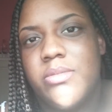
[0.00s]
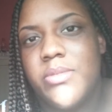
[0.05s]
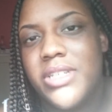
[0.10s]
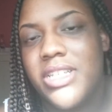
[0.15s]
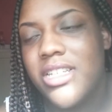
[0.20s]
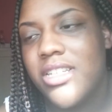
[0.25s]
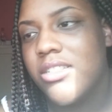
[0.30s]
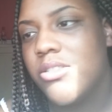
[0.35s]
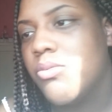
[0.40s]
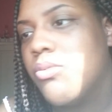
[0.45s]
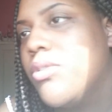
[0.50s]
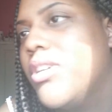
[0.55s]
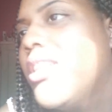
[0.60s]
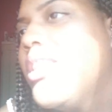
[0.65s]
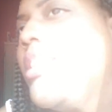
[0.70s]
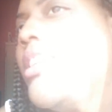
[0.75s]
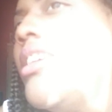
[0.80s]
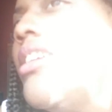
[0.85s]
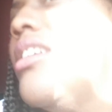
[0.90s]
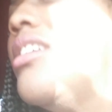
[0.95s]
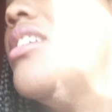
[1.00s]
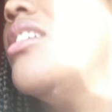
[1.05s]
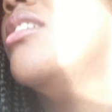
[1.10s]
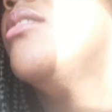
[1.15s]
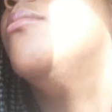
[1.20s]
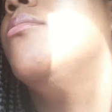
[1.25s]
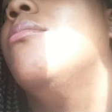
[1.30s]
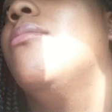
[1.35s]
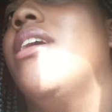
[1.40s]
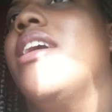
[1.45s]
because Whitney
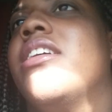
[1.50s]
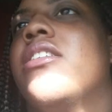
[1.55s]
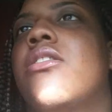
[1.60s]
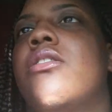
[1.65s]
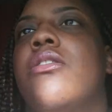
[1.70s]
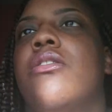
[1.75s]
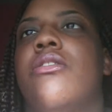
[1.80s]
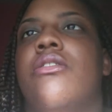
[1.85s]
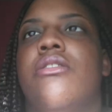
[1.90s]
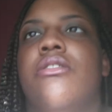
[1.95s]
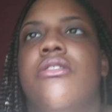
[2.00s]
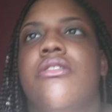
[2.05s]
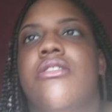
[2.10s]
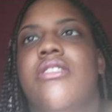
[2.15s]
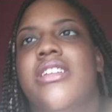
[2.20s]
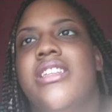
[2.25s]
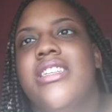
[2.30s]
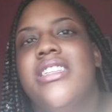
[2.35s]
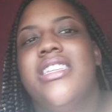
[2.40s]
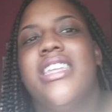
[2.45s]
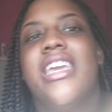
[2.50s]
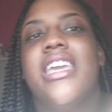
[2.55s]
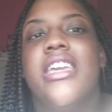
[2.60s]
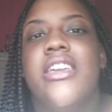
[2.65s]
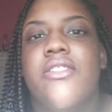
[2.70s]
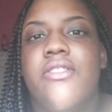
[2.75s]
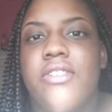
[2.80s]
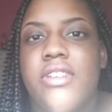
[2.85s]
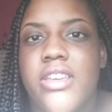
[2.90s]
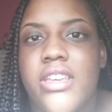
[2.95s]
and Michael and
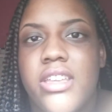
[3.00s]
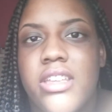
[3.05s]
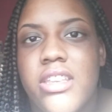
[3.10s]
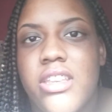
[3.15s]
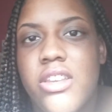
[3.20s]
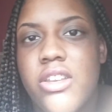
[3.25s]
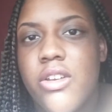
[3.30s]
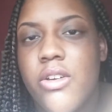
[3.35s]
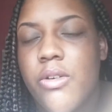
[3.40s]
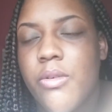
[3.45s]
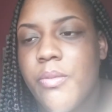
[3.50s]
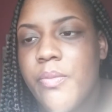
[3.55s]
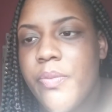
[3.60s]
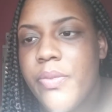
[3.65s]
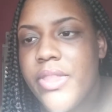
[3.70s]
David, you know,